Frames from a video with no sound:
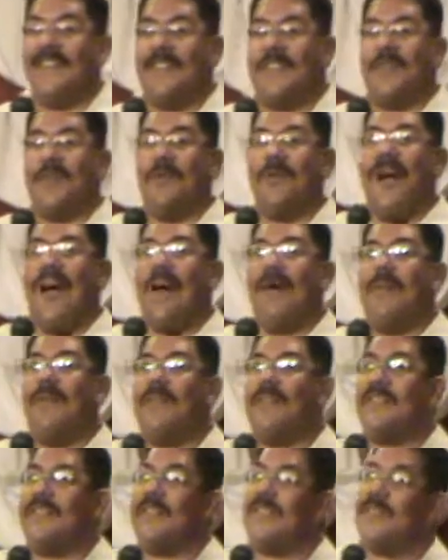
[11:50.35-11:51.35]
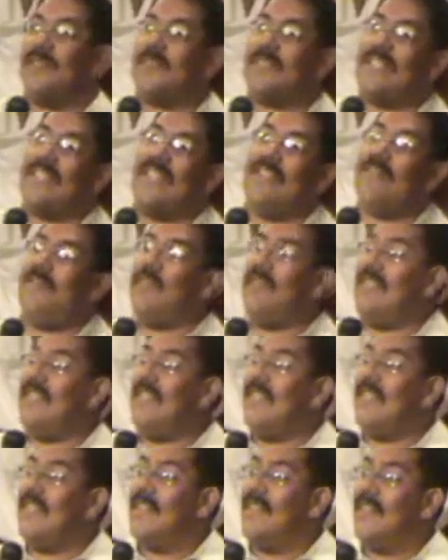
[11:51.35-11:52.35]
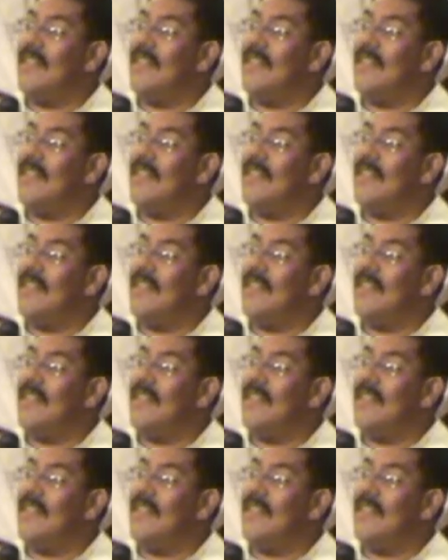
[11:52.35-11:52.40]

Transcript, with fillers: two hours to TV.